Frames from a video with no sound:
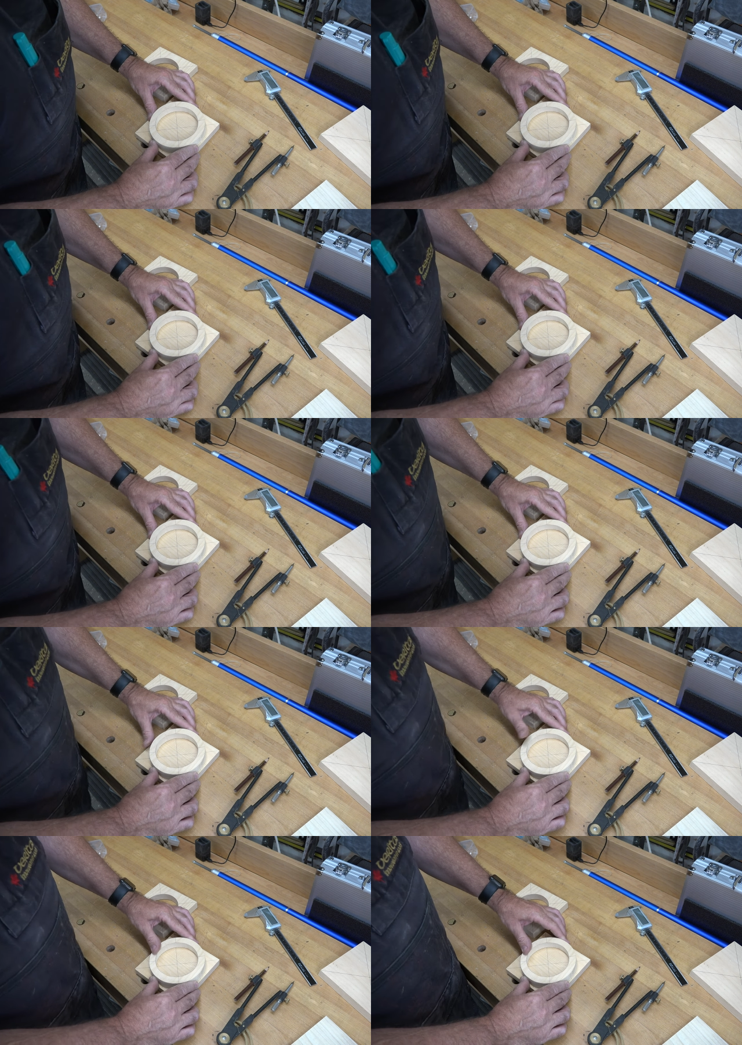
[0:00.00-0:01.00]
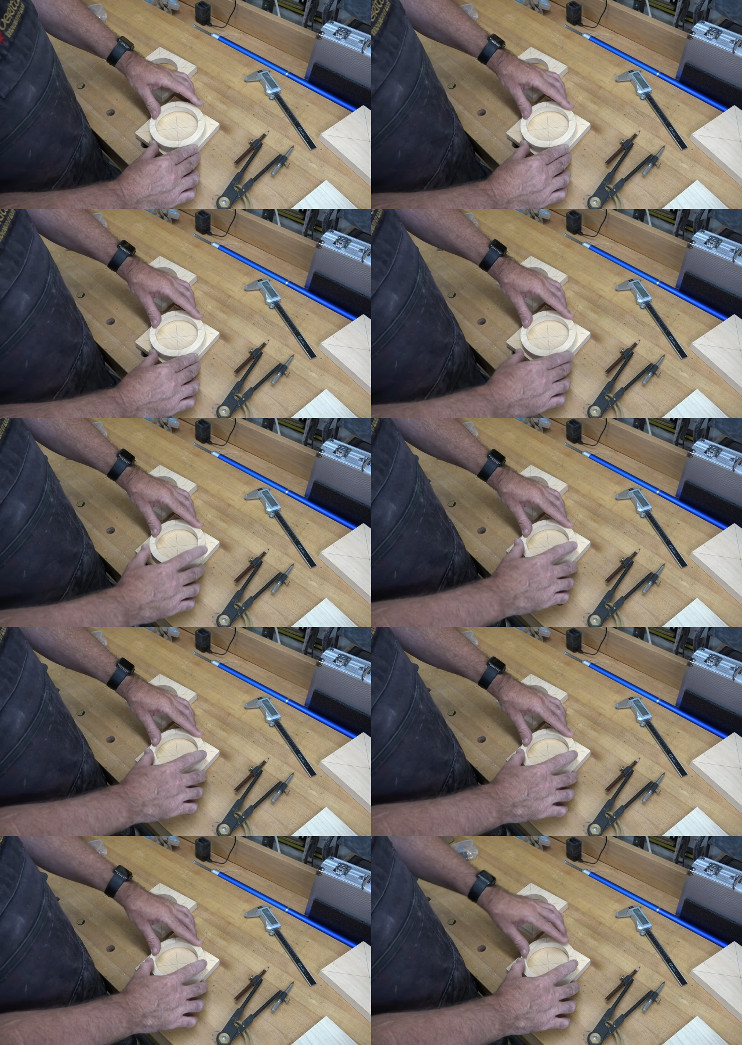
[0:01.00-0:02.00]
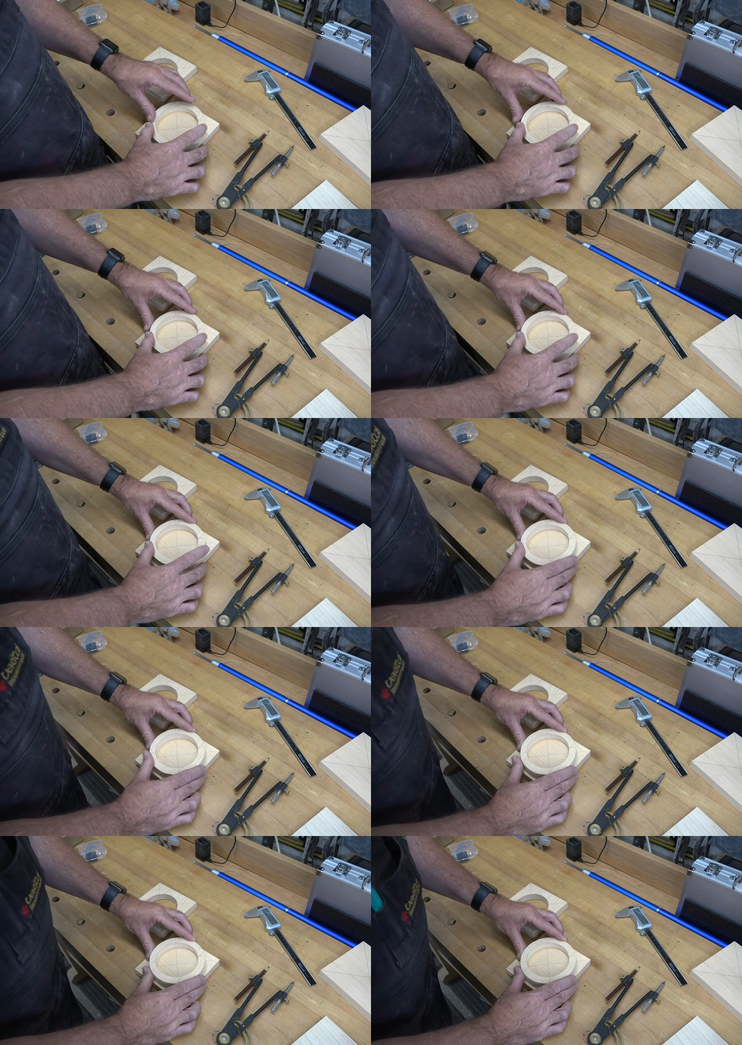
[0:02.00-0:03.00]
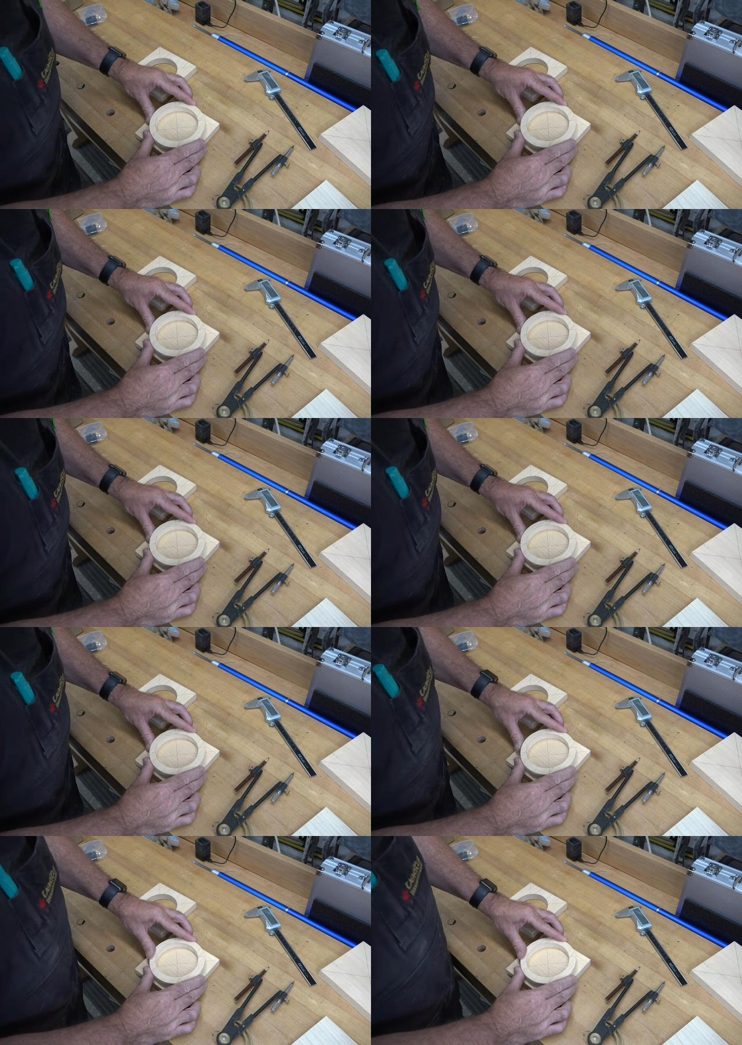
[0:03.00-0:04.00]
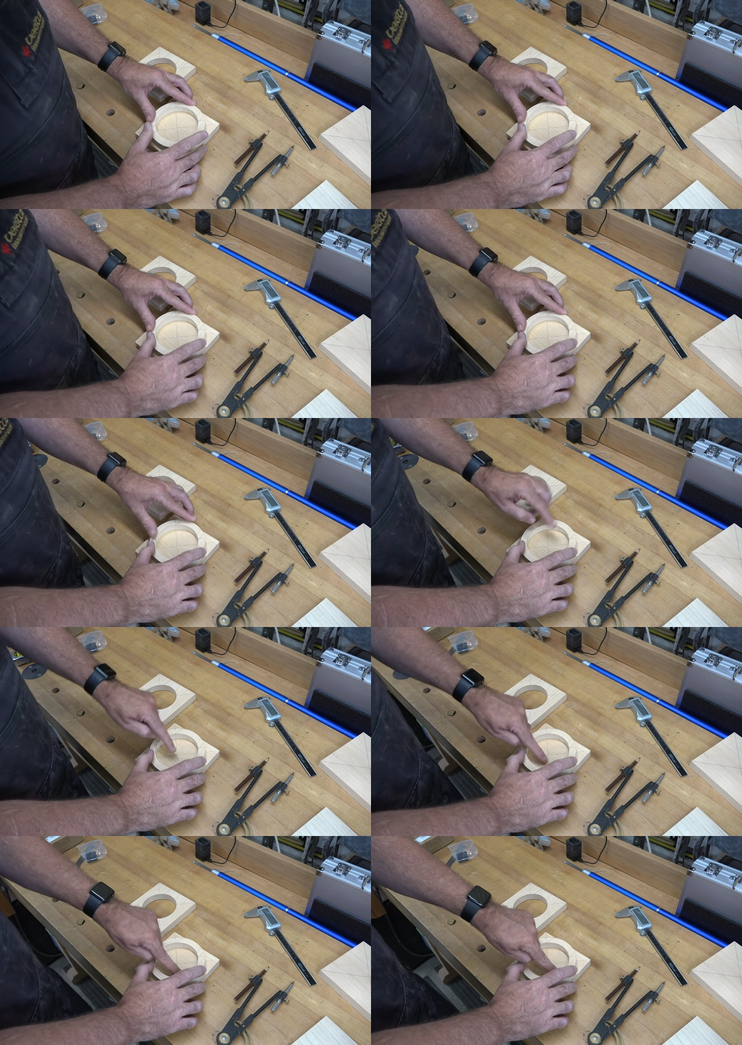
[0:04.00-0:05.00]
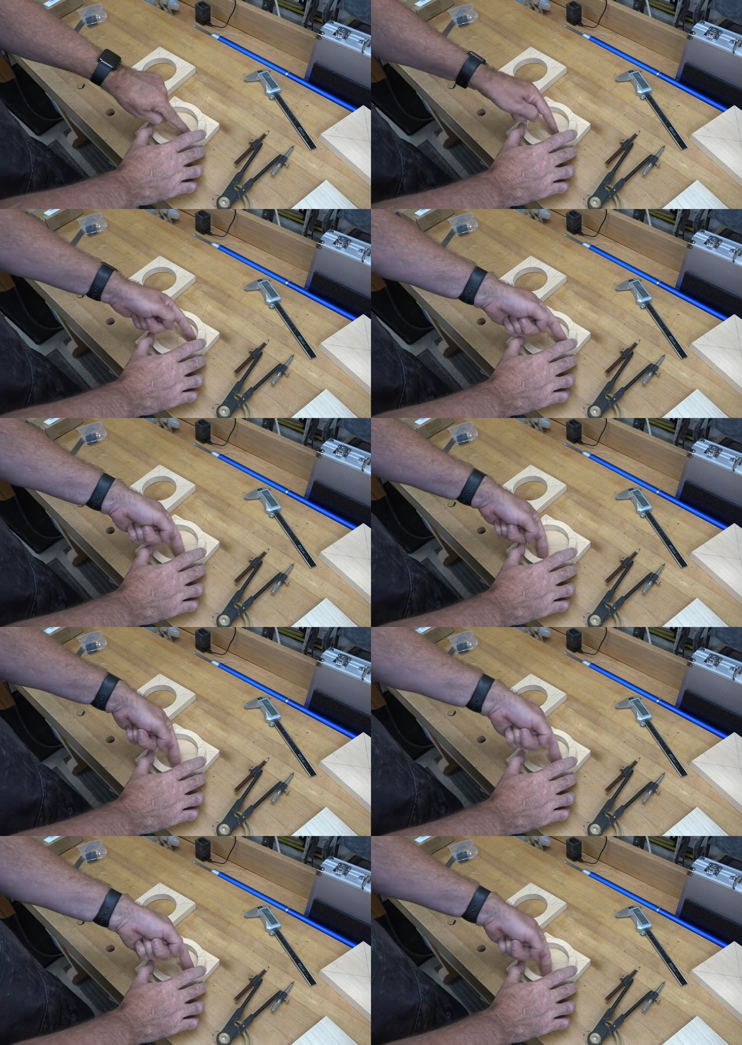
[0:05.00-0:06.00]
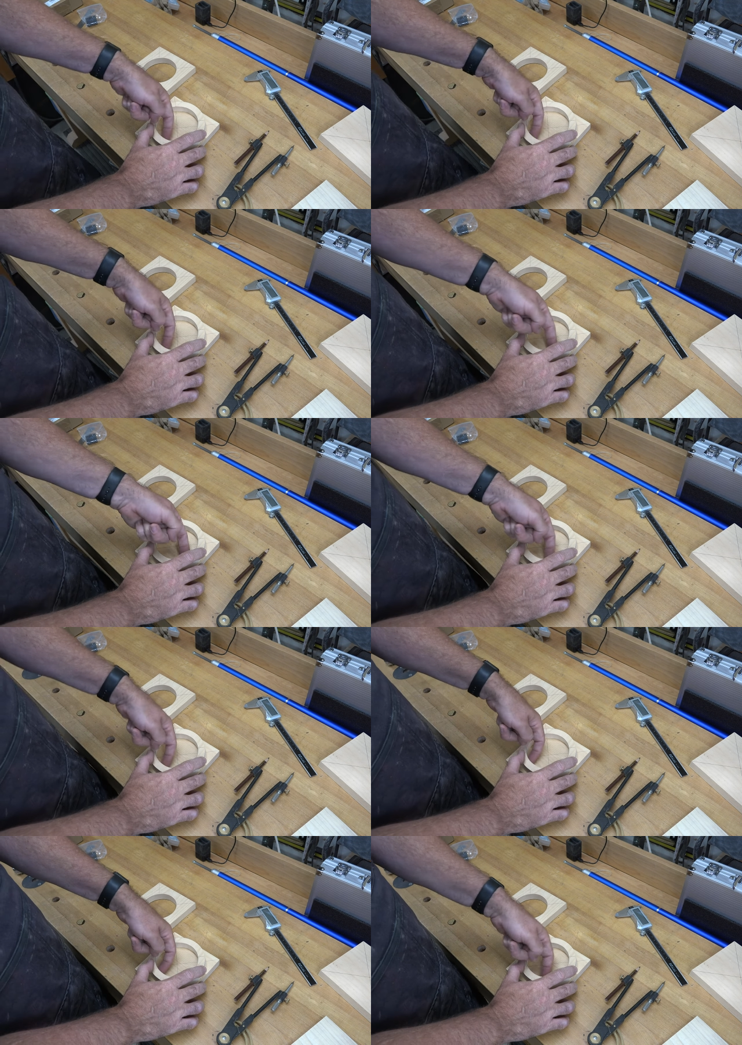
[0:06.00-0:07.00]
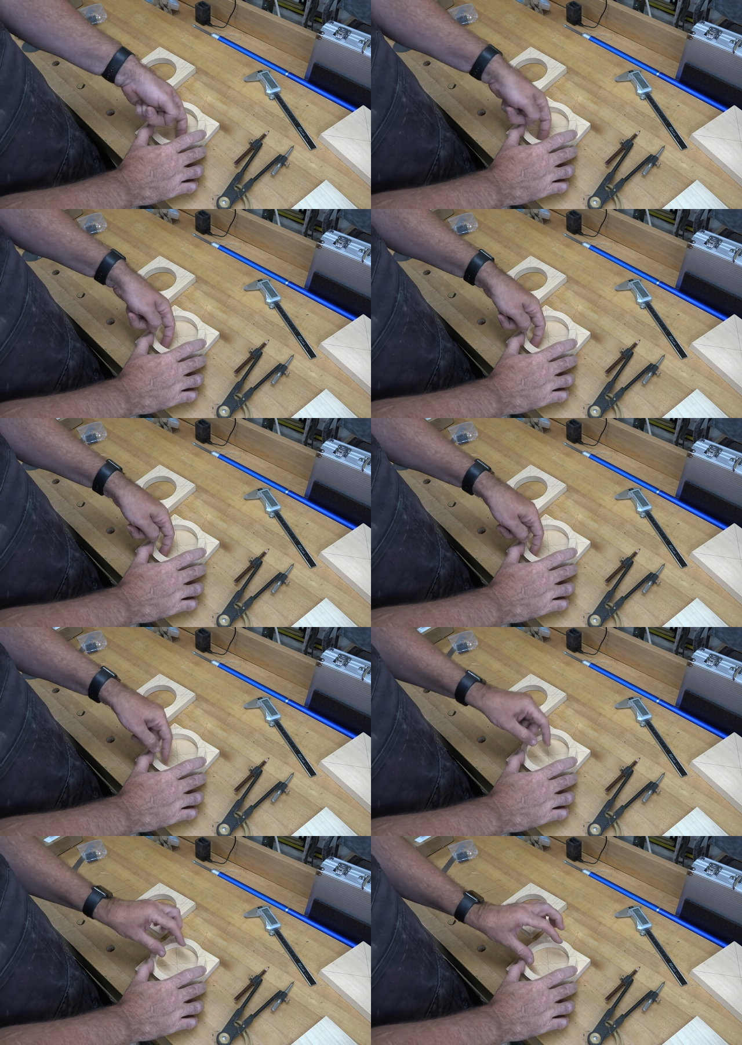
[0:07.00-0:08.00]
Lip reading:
[unreadable: no face in view]